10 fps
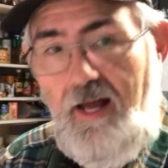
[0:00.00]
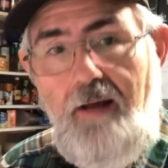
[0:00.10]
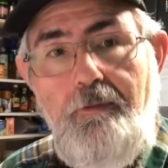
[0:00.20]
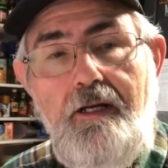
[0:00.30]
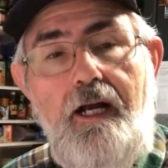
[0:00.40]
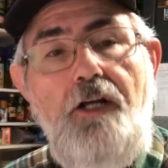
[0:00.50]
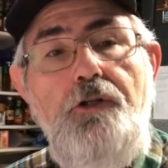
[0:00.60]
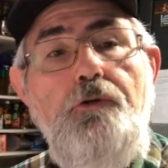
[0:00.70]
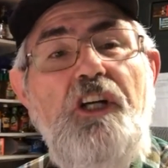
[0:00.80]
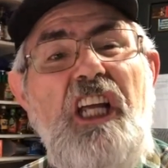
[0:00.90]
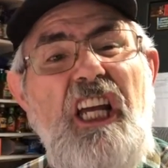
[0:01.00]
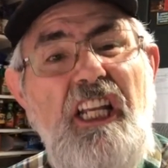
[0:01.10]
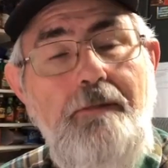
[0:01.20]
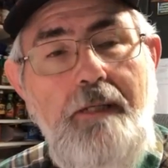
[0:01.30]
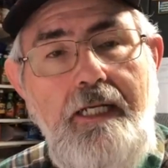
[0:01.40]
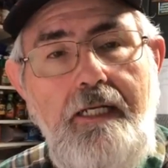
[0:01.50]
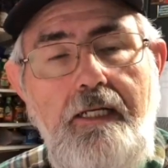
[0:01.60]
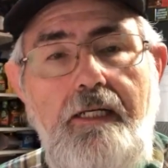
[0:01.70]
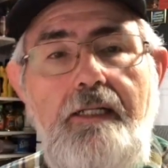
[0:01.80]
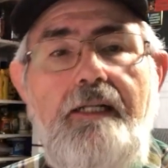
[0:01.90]
I'm like, are you kidding me?
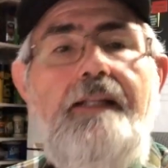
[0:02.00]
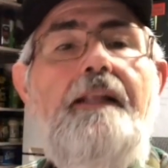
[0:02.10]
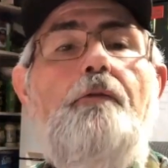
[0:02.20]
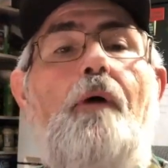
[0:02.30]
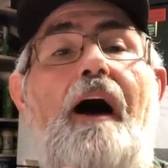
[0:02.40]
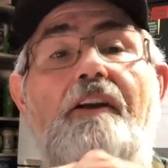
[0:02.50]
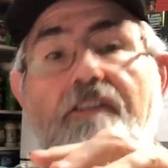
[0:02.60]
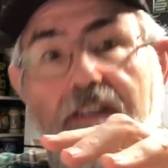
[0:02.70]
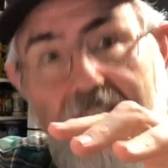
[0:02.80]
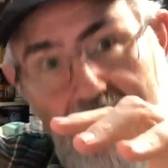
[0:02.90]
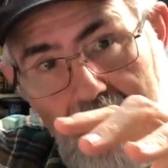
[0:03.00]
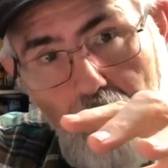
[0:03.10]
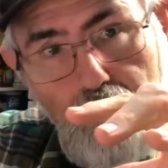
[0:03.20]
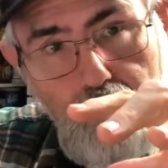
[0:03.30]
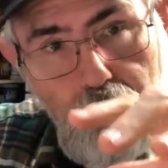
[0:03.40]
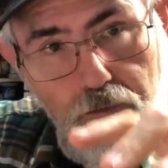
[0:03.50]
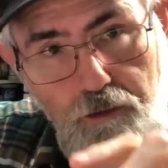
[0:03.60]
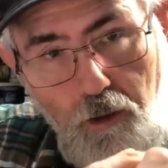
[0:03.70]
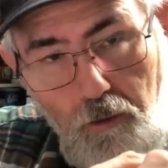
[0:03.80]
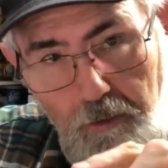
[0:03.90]
And then the water's leaking out
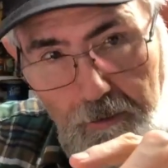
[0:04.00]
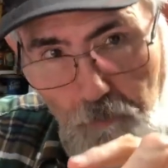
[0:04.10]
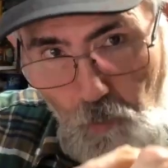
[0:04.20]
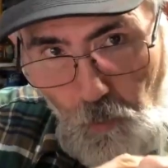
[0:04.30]
slowly.